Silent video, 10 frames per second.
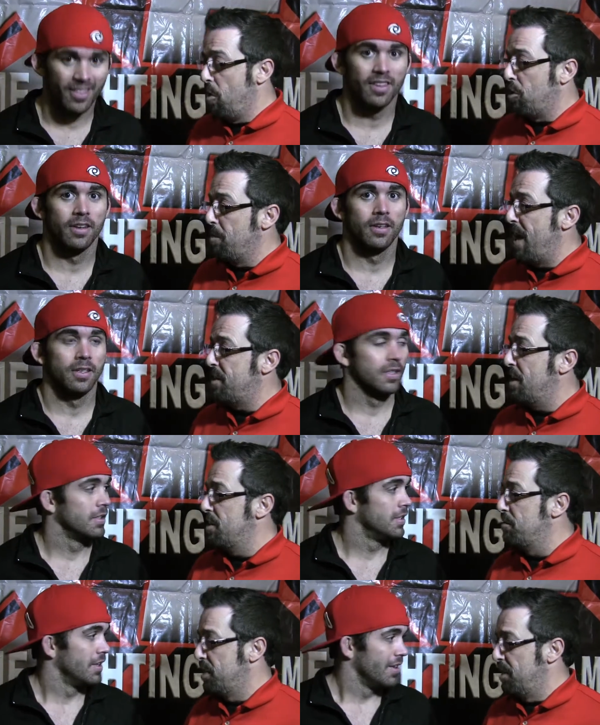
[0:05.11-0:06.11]
Speaker 1: welcome back to
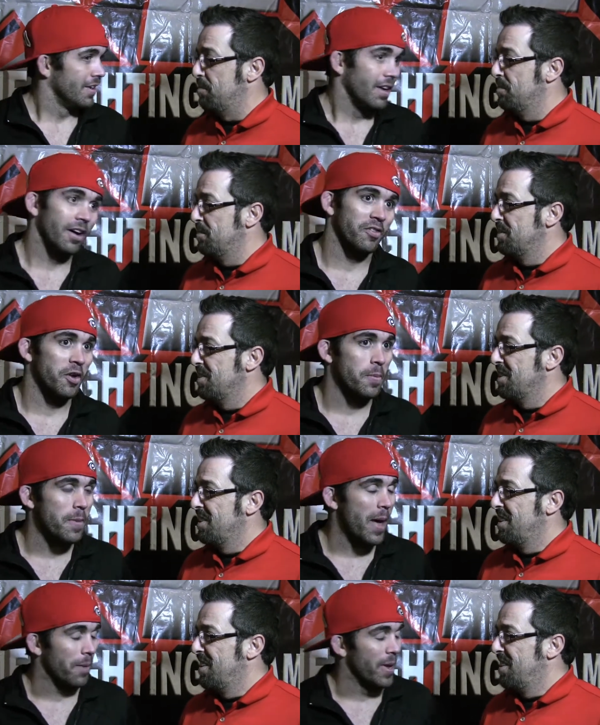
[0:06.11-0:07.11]
XFC. That's oh, it's good to be
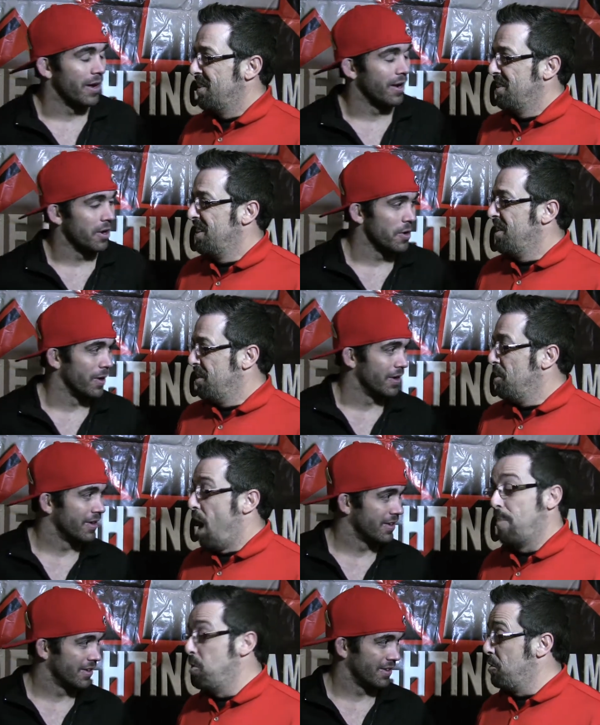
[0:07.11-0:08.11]
back, man. How you doing?
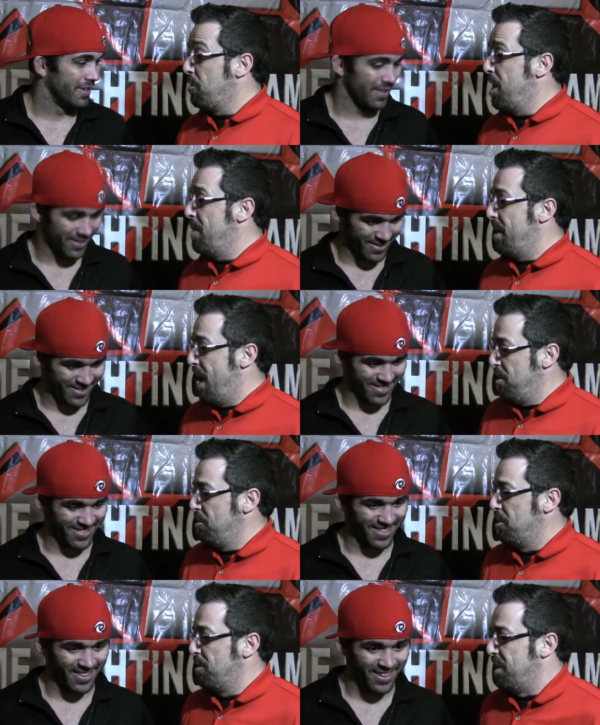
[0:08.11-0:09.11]
I'm doing great, man. How you
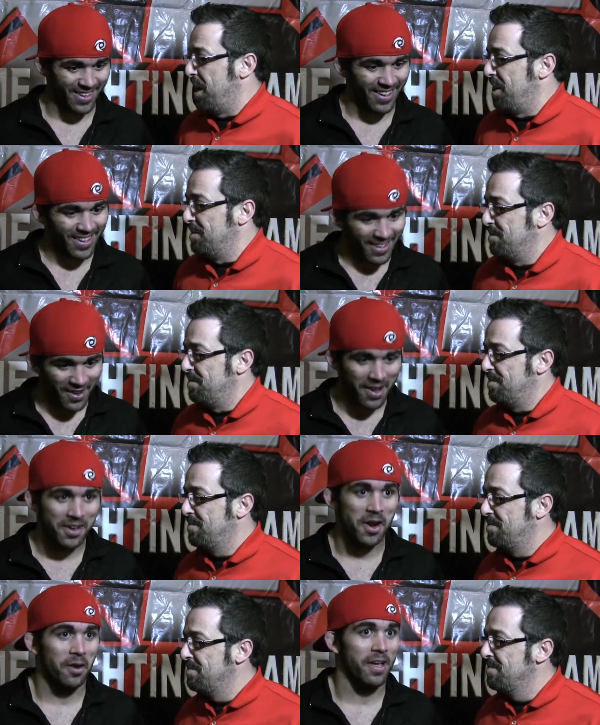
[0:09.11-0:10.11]
doing today? Well,
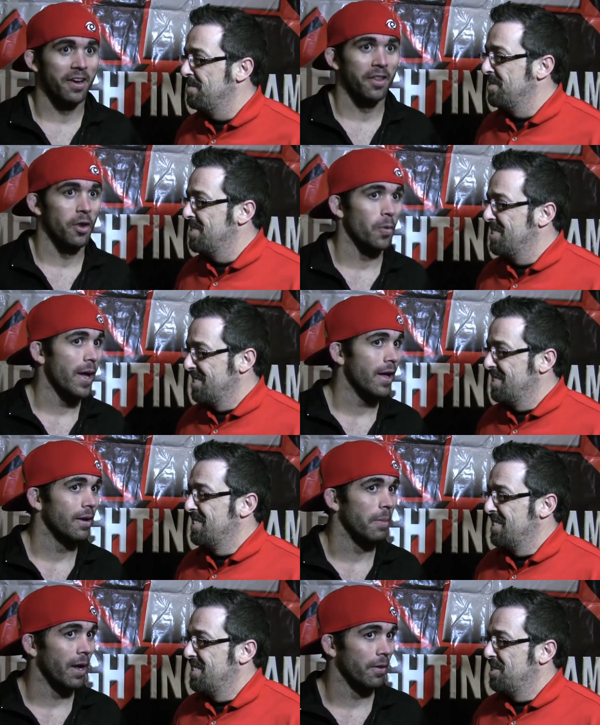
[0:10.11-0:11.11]
you know, cutting a little weight,
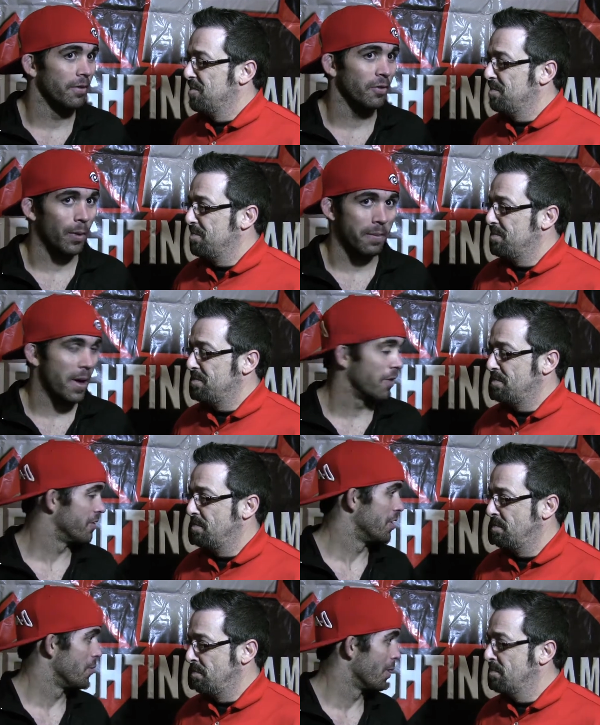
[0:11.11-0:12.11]
about 20 pounds
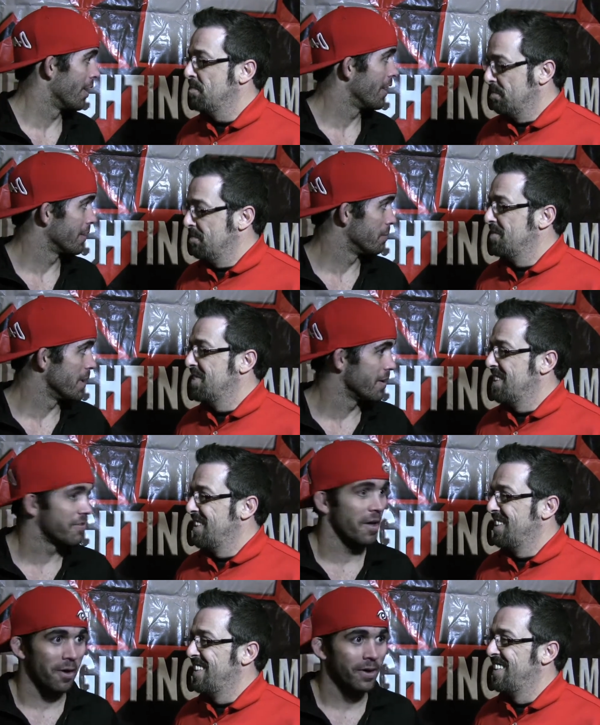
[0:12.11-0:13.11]
under where I like to be.
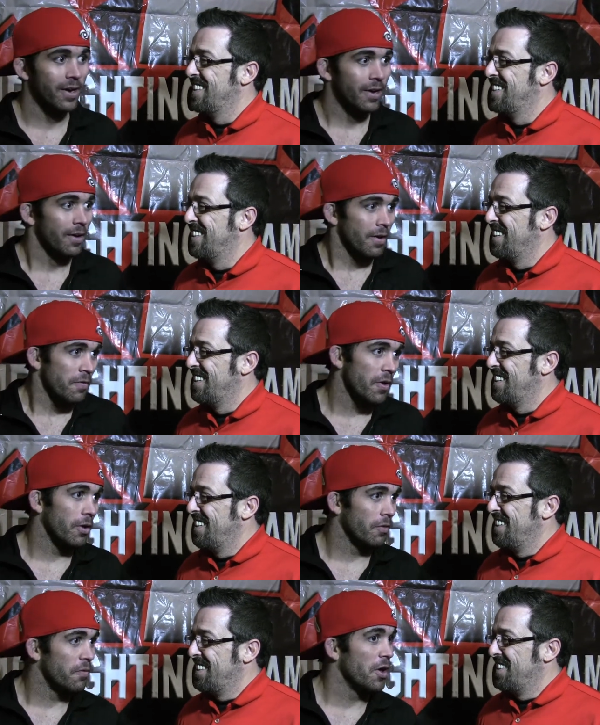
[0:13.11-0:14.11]
So
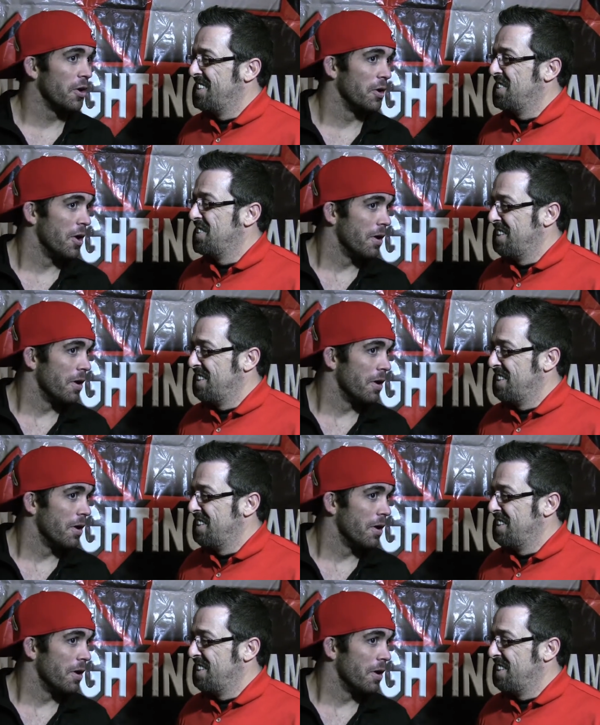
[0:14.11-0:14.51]
feeling feeling